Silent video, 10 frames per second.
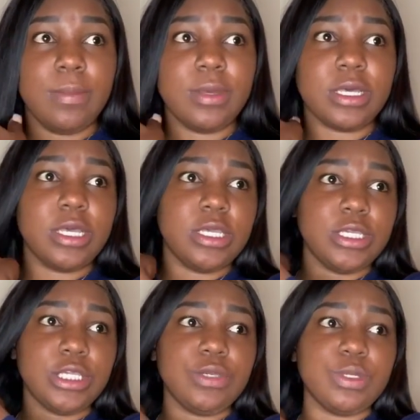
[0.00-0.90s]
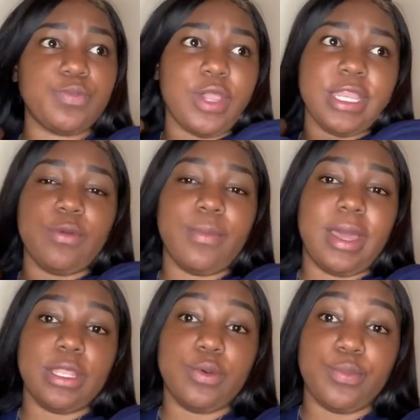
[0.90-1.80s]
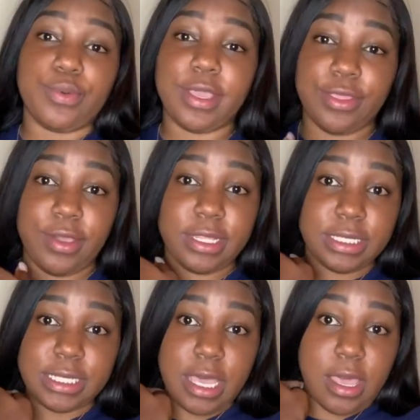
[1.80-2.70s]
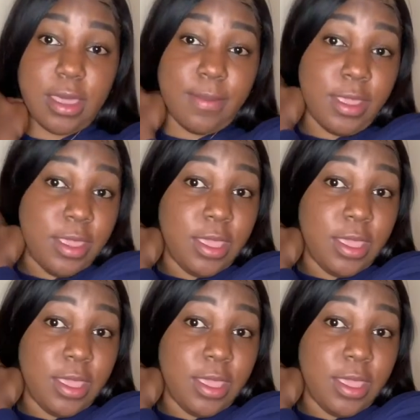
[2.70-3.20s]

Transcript: because she was pregnant with my little brother at the time